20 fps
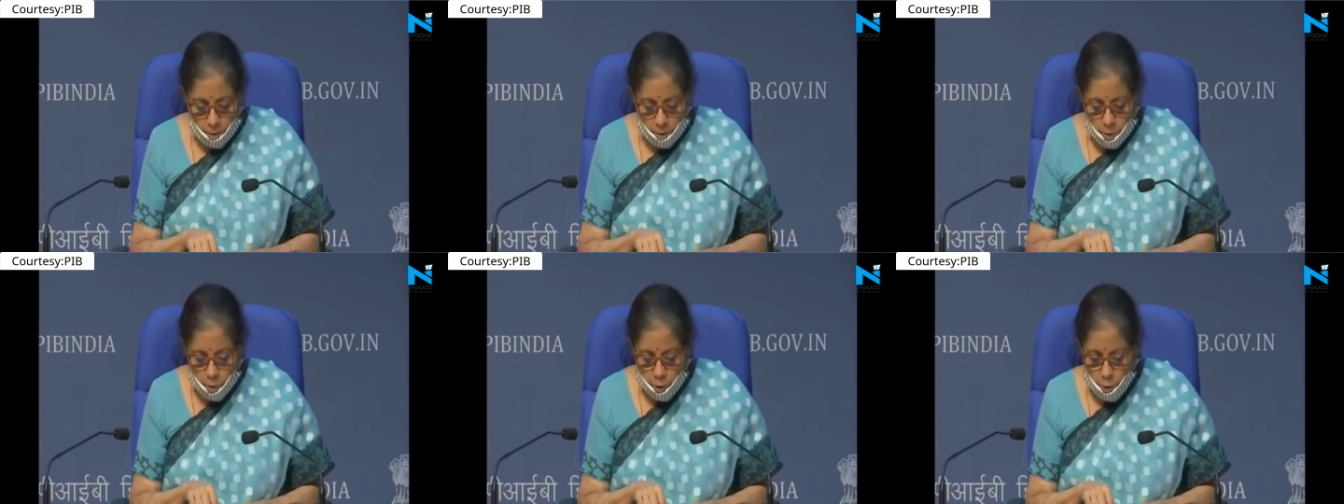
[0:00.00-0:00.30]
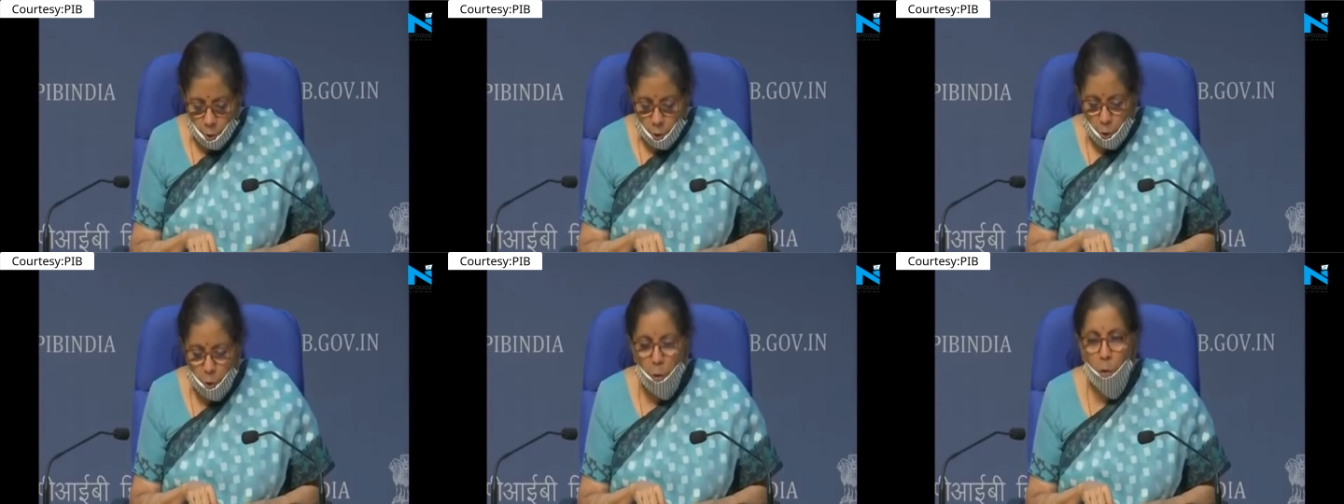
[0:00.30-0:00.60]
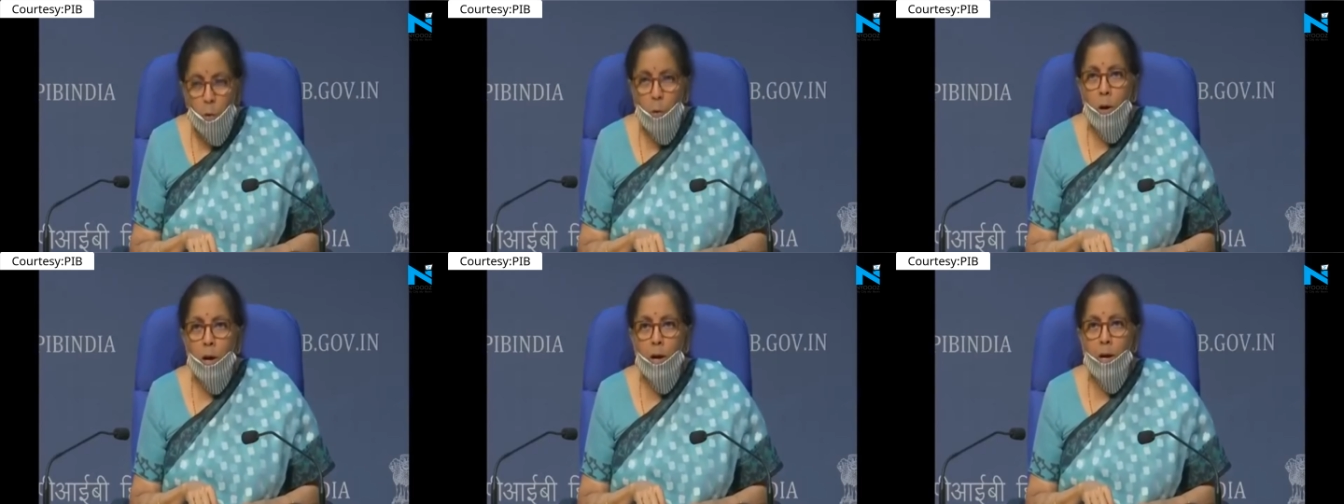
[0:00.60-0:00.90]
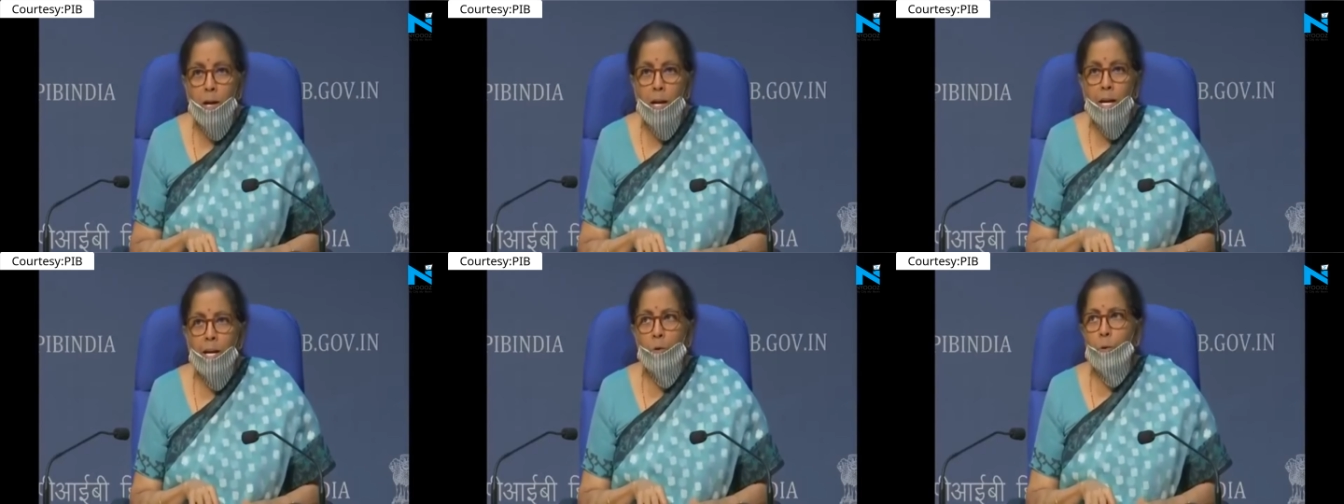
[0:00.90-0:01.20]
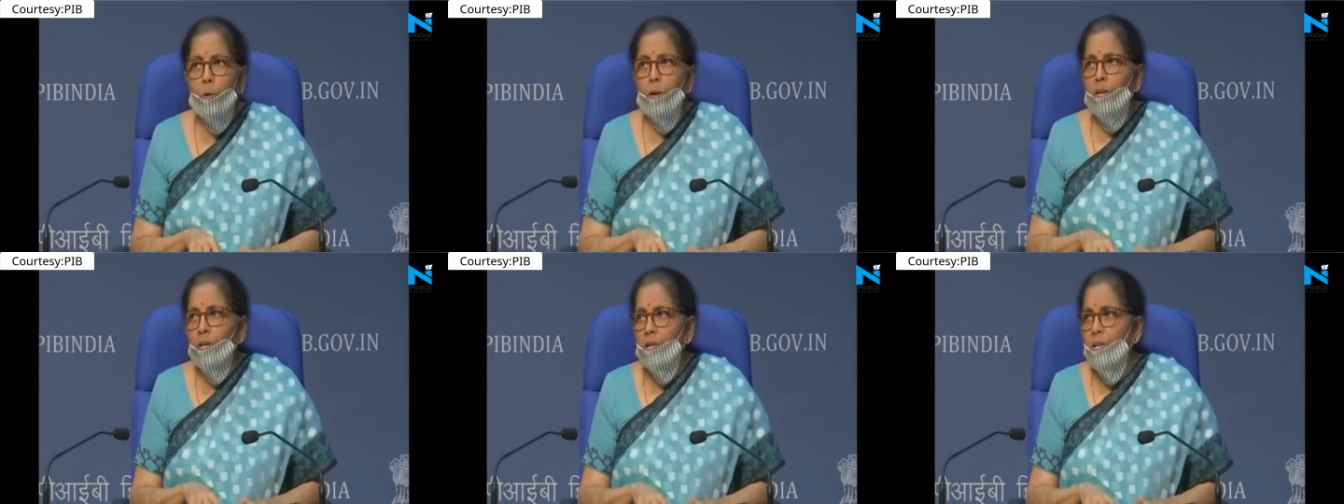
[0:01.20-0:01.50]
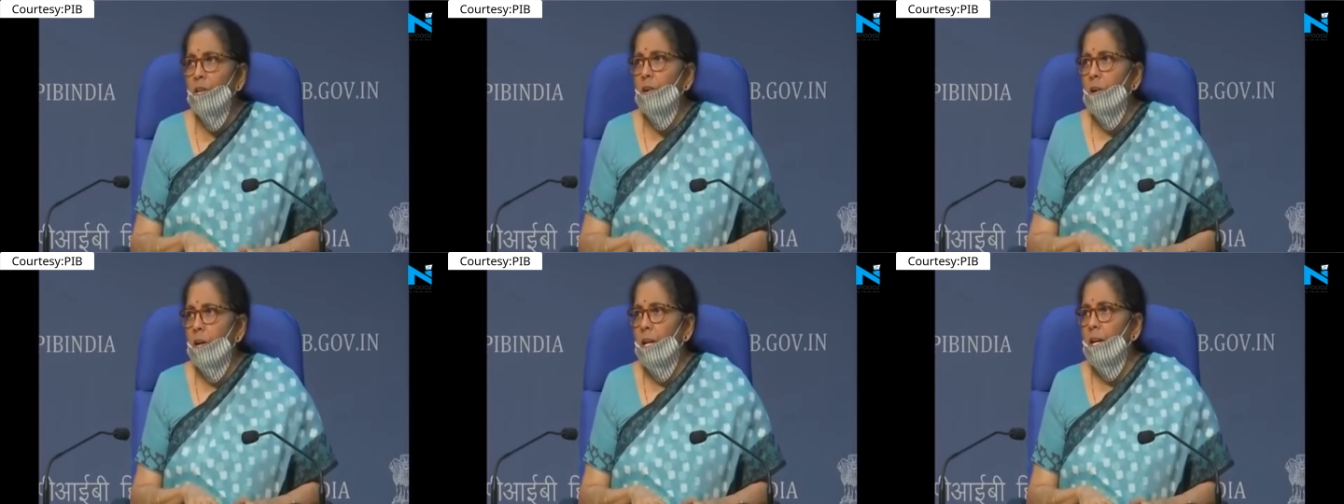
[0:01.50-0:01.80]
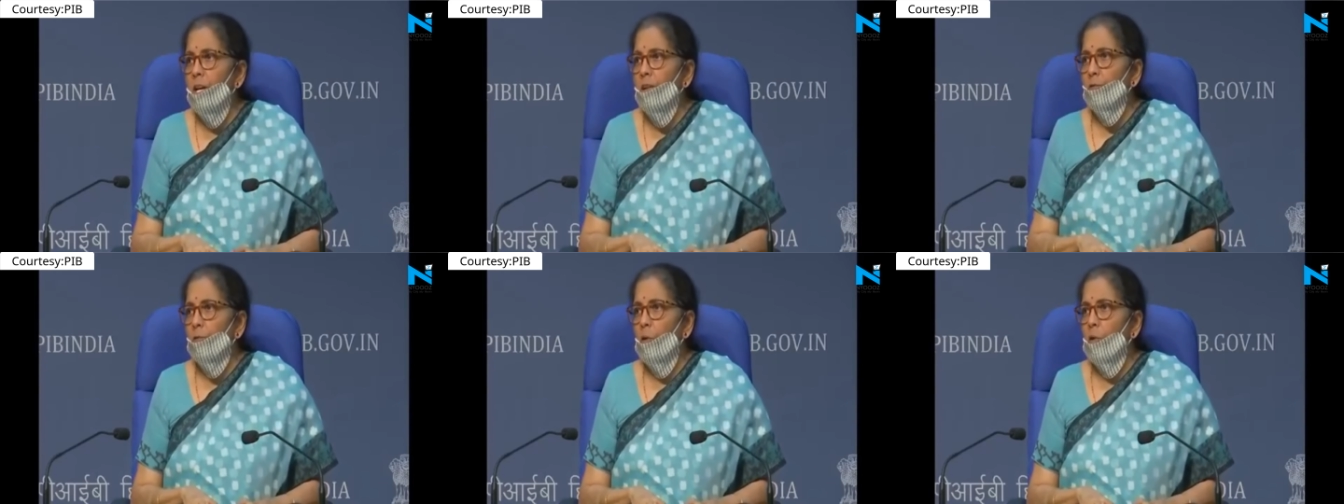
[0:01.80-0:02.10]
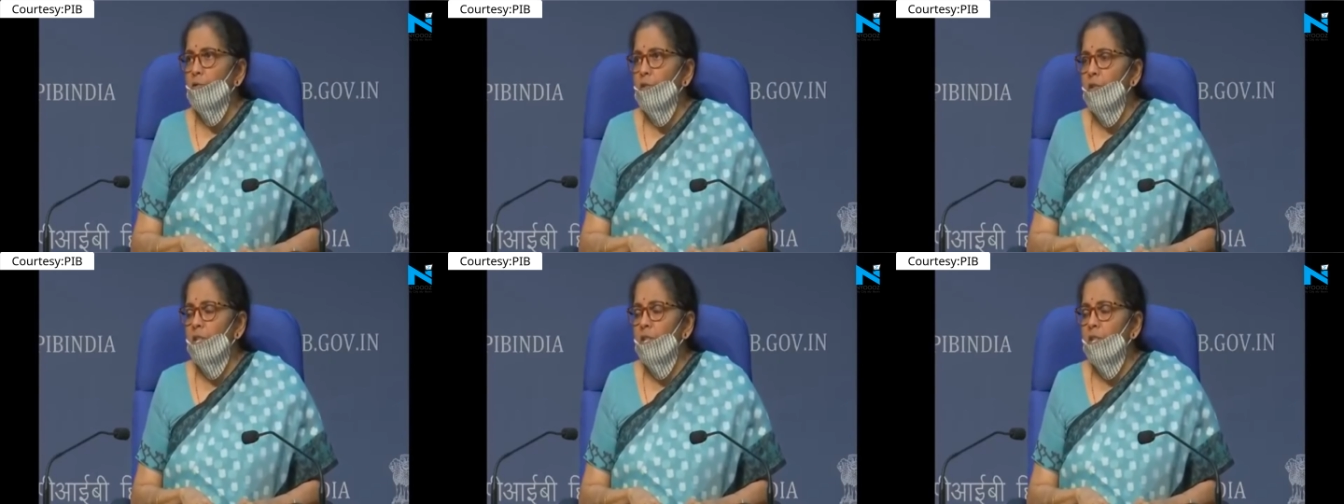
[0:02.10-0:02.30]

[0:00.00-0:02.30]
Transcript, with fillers: So a liquidity relief of